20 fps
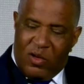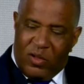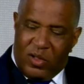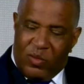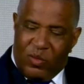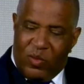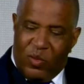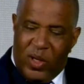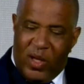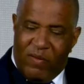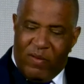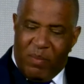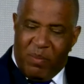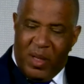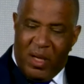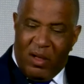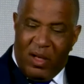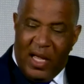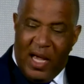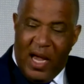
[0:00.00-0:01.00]
you know, do we have a
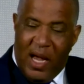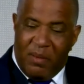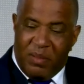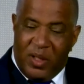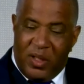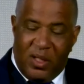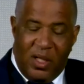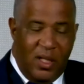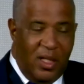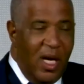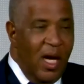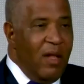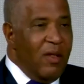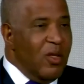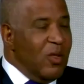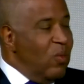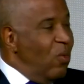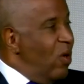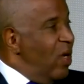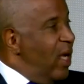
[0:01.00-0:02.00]
Bell Labs? They said, yeah,
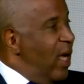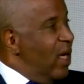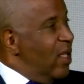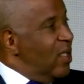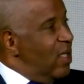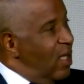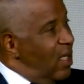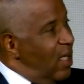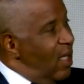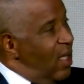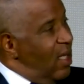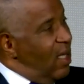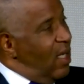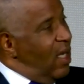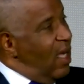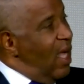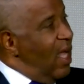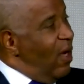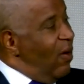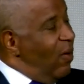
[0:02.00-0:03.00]
there's one actually
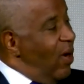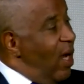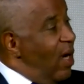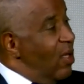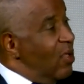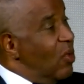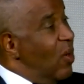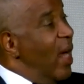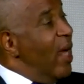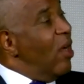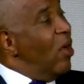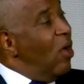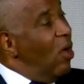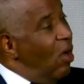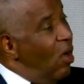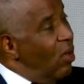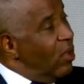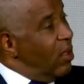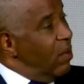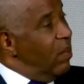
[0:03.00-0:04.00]
in Colorado. So I
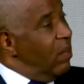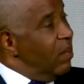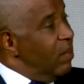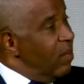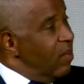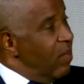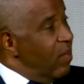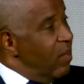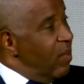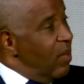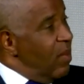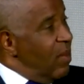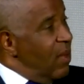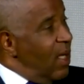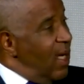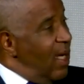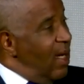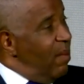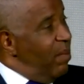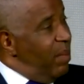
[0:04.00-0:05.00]
called them.
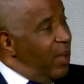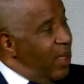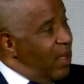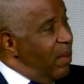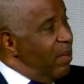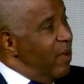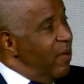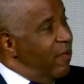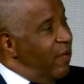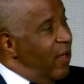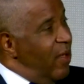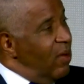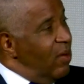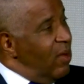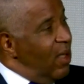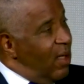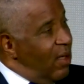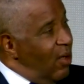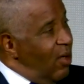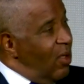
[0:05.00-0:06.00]
And I picked up the
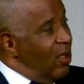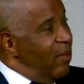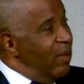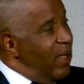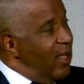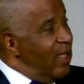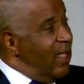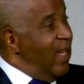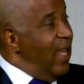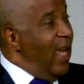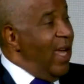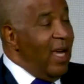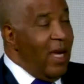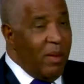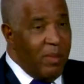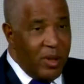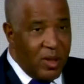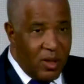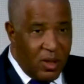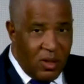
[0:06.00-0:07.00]
phone. I called him I said, Hey,
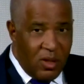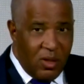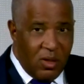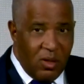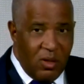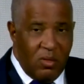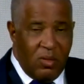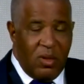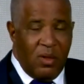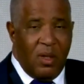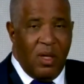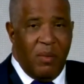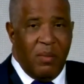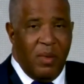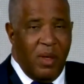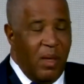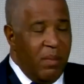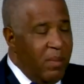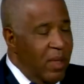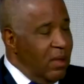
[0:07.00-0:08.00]
I'm a student.
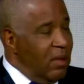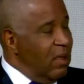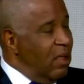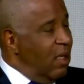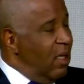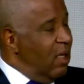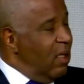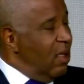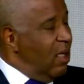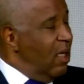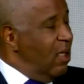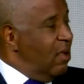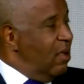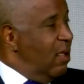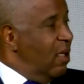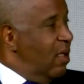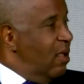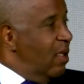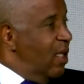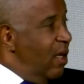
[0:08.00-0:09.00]
I'm, I'm at, uh,
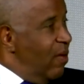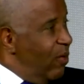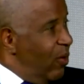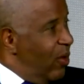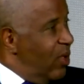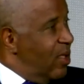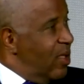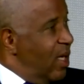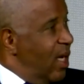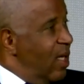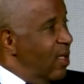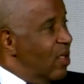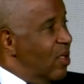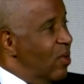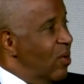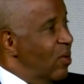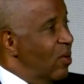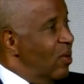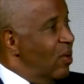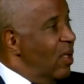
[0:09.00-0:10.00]
at, at, Denver East High
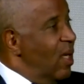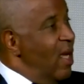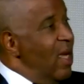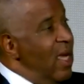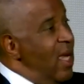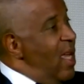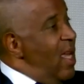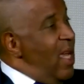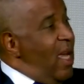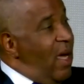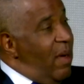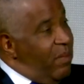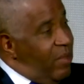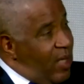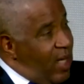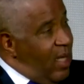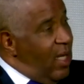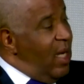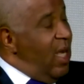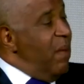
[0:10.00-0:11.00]
School. Mm-hmm. I'm
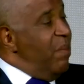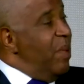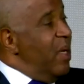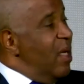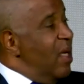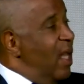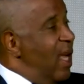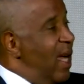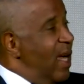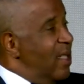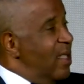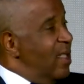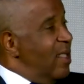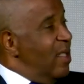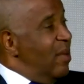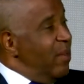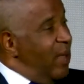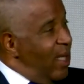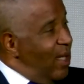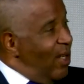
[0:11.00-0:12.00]
taking AP
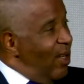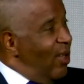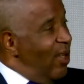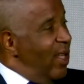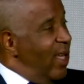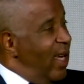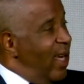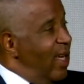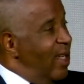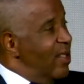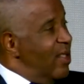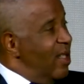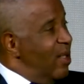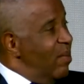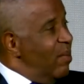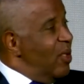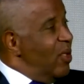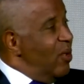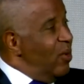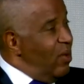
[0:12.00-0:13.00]
classes. I'm getting all A's
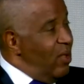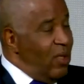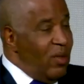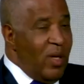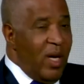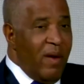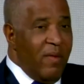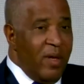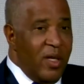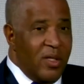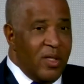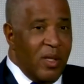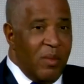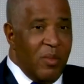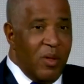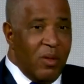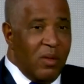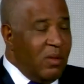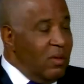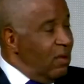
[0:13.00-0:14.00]
in them. Do you, do you have any
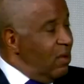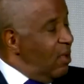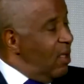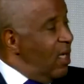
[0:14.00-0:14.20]
summer